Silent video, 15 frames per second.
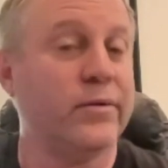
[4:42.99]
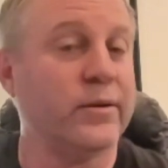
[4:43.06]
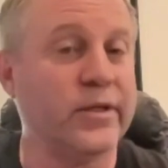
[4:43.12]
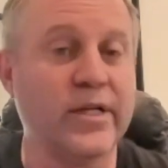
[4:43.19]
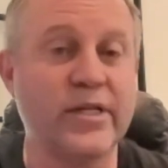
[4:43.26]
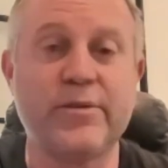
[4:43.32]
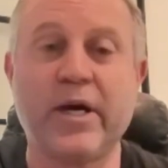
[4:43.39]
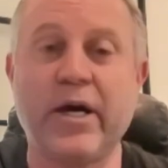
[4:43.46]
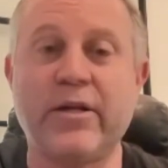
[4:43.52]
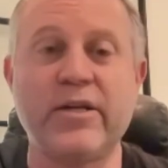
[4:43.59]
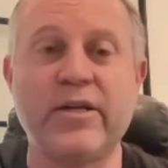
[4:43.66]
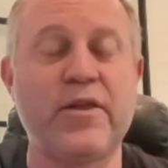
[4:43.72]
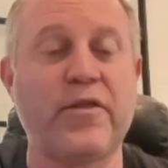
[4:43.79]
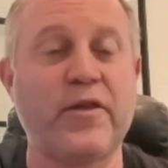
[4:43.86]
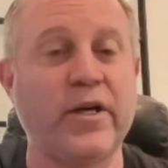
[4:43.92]
let's get
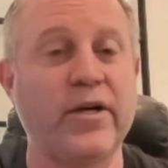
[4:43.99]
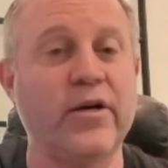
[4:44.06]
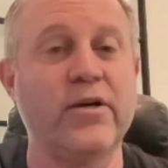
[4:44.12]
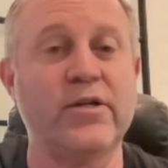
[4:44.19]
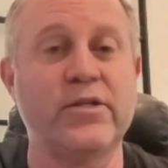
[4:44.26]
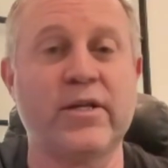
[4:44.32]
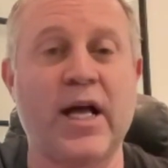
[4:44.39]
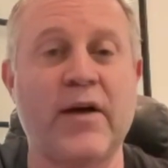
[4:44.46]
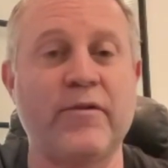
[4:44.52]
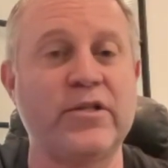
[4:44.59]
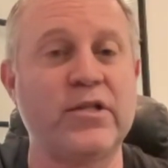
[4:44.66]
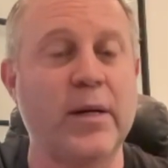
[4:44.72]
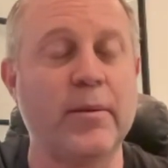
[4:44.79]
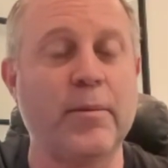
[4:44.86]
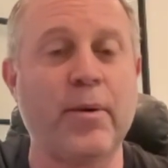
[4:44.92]
to the theaters and have a
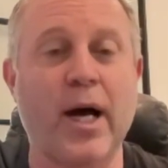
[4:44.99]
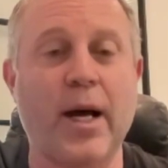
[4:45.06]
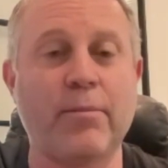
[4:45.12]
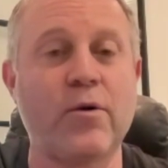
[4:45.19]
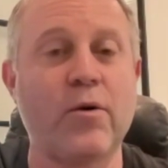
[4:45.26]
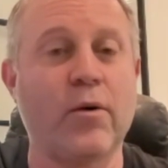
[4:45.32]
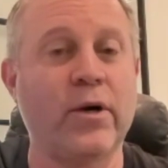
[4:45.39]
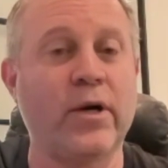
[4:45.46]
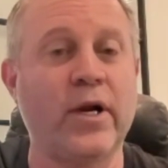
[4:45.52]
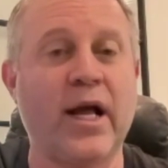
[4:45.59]
tub of popcorn